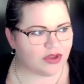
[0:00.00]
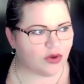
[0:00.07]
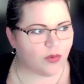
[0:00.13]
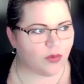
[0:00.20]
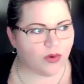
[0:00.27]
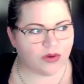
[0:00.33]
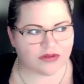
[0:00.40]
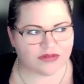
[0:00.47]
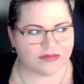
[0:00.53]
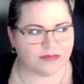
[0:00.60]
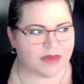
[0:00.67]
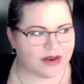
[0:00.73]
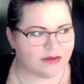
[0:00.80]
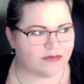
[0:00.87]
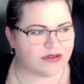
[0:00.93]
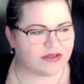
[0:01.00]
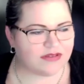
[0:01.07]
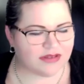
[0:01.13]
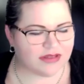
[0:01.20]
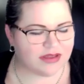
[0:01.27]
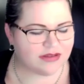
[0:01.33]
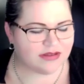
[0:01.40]
quirks and
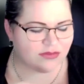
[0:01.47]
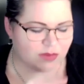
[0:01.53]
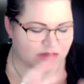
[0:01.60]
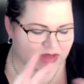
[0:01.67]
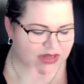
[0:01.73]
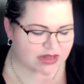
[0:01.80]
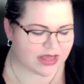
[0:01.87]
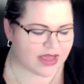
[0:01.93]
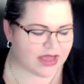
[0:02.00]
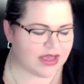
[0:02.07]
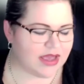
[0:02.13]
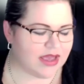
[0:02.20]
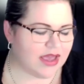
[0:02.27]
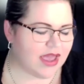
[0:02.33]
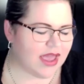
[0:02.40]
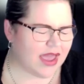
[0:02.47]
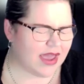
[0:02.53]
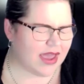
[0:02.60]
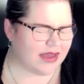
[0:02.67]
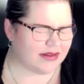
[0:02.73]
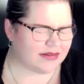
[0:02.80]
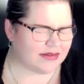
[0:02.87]
benefits and things within that.
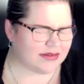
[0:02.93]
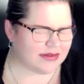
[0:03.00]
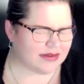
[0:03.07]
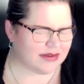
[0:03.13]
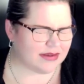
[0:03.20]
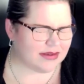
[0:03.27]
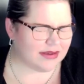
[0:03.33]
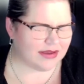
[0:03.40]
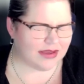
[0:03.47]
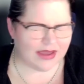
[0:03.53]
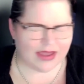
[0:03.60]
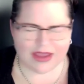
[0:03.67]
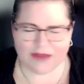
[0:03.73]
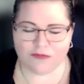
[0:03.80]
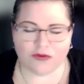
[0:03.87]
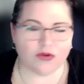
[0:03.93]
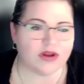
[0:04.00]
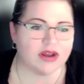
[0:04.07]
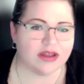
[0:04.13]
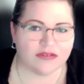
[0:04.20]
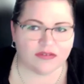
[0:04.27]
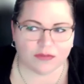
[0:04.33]
And if you're
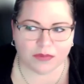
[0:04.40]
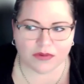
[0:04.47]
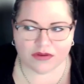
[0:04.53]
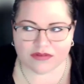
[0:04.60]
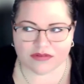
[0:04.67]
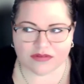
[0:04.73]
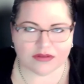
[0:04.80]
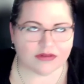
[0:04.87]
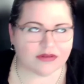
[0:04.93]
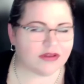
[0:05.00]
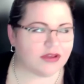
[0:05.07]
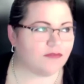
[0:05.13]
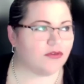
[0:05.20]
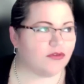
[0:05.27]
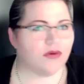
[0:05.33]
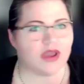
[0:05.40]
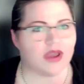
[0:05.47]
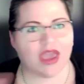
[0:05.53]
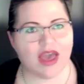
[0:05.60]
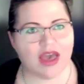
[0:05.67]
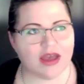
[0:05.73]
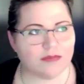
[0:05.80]
a list person, if you're a
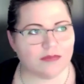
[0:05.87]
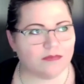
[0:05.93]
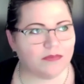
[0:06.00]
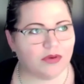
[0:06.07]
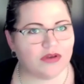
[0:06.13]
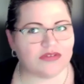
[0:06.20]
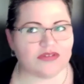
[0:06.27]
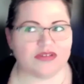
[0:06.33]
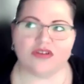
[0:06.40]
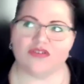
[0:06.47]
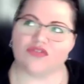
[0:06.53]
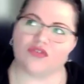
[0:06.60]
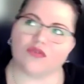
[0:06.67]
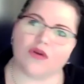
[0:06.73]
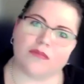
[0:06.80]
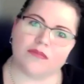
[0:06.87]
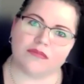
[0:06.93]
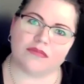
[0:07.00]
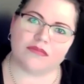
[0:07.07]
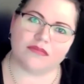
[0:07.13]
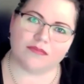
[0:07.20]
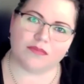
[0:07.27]
card person, a
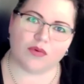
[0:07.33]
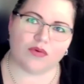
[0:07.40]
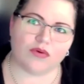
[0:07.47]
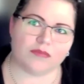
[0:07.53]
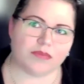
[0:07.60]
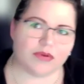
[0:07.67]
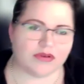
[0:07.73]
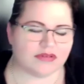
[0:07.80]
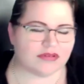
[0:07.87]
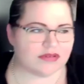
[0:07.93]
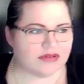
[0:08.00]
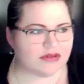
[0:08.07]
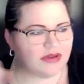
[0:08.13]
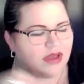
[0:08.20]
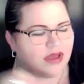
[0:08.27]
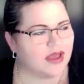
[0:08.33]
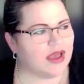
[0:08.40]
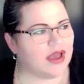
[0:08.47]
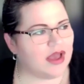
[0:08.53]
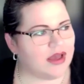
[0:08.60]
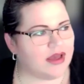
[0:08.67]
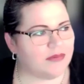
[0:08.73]
Scrum board person,
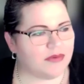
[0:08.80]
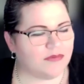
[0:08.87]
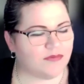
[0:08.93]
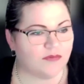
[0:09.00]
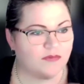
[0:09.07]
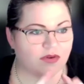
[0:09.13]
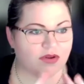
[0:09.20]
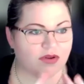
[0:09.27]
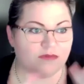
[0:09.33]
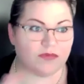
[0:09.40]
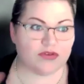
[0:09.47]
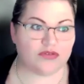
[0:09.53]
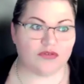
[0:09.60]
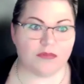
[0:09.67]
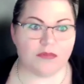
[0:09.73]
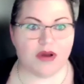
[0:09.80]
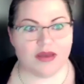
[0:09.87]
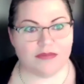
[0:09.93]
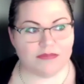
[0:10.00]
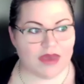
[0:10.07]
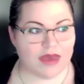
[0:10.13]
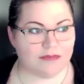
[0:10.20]
if you're a very visual
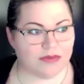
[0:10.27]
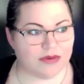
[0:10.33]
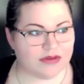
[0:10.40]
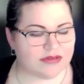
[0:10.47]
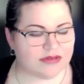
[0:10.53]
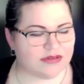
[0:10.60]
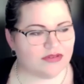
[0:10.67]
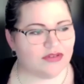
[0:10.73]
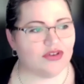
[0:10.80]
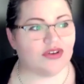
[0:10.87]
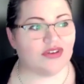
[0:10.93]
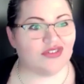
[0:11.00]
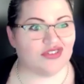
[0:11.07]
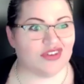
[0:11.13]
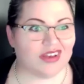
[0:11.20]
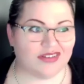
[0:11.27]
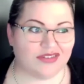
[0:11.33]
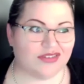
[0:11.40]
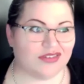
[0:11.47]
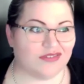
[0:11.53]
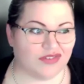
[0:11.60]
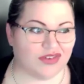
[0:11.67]
mind map person, you can
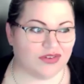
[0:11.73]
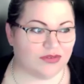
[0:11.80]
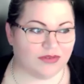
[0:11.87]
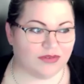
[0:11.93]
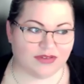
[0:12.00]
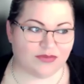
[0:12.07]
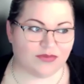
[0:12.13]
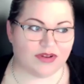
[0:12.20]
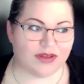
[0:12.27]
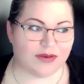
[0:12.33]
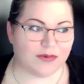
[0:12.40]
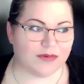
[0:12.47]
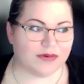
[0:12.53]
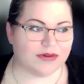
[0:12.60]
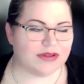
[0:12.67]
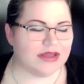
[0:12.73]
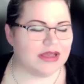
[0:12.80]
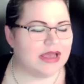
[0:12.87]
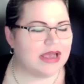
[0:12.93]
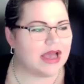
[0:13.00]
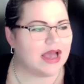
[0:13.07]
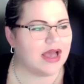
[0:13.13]
change the view. It's really cool.
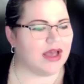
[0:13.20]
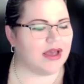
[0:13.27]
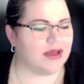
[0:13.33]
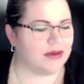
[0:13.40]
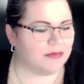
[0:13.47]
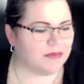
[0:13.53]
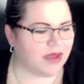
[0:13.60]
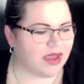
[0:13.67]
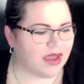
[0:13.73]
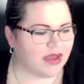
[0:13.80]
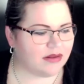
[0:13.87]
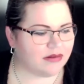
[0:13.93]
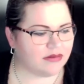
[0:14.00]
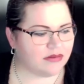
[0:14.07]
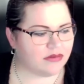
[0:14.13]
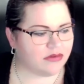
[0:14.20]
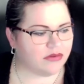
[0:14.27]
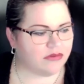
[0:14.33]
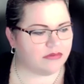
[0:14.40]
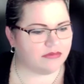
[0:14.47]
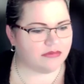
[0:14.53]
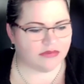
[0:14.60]
And
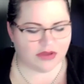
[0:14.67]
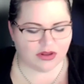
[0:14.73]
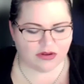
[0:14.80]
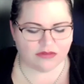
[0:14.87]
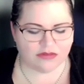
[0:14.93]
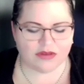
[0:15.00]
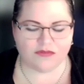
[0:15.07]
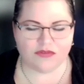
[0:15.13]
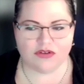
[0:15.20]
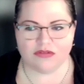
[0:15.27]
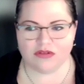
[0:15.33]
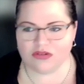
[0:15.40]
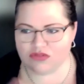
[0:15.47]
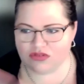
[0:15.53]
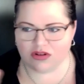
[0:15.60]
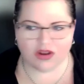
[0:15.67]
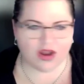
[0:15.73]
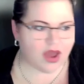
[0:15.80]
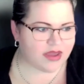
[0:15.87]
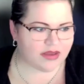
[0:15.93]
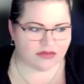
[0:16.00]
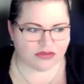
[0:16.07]
you know, if you
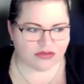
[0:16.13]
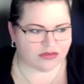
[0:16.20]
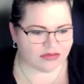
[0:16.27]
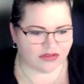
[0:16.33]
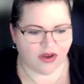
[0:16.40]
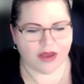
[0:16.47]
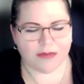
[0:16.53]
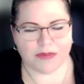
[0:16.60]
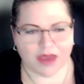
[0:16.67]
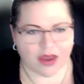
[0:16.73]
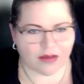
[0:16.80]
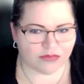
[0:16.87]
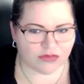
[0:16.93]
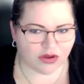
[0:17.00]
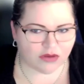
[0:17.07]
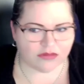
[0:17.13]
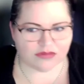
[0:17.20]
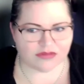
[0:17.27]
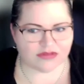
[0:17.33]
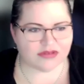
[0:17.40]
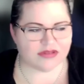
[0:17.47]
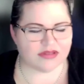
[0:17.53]
like typing up
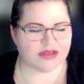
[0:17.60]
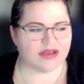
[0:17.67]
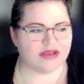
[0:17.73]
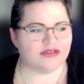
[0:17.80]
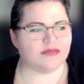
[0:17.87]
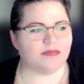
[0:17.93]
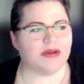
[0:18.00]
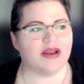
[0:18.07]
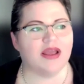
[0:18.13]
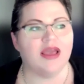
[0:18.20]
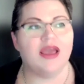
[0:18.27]
notes and things, but